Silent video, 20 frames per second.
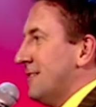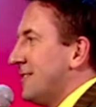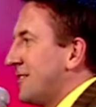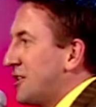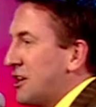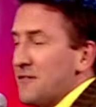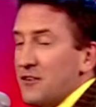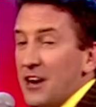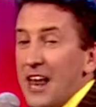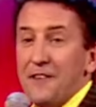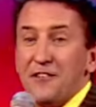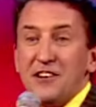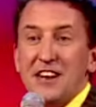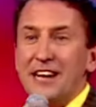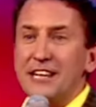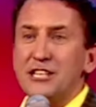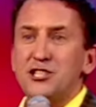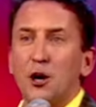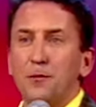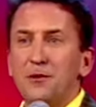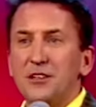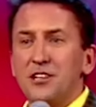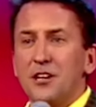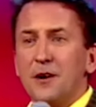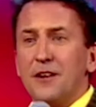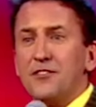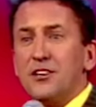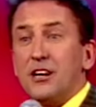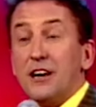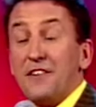You've got to have a laugh in any job you do,
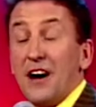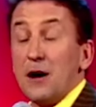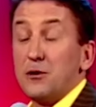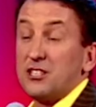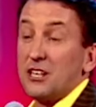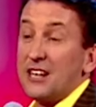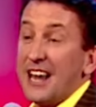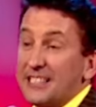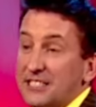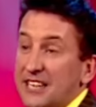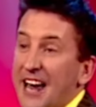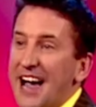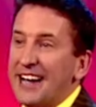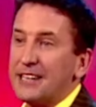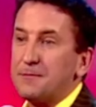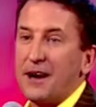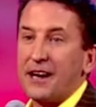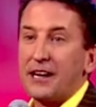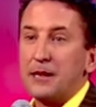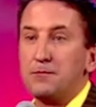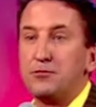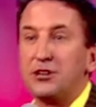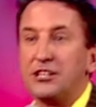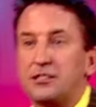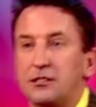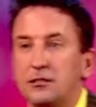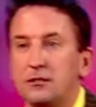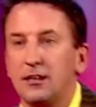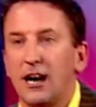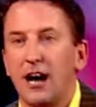haven't you? If I was the last hangman in
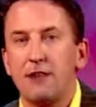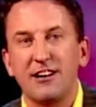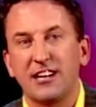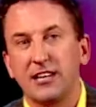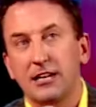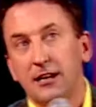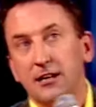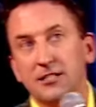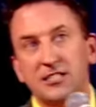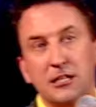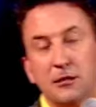Britain, I reckon it'd have